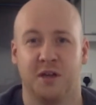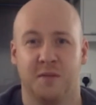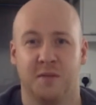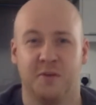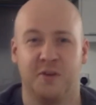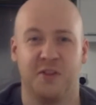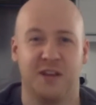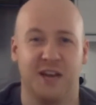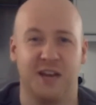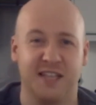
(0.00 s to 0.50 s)

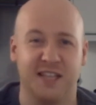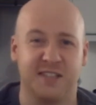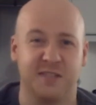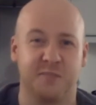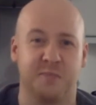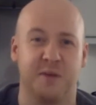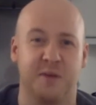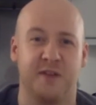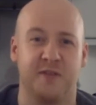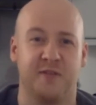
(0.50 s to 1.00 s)
But the lads at
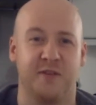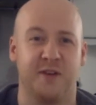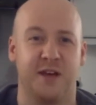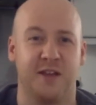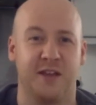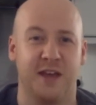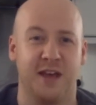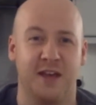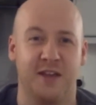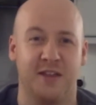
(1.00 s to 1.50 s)
Betfair,
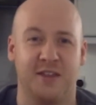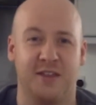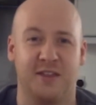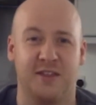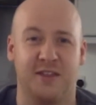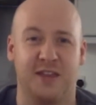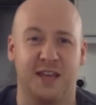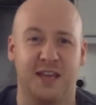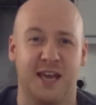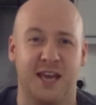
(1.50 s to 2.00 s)

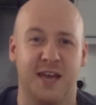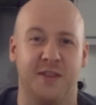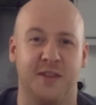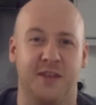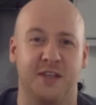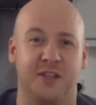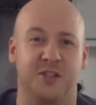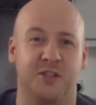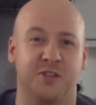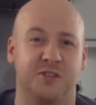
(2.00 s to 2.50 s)
they're getting their
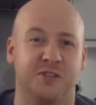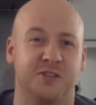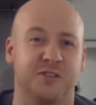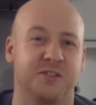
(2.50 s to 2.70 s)
shots on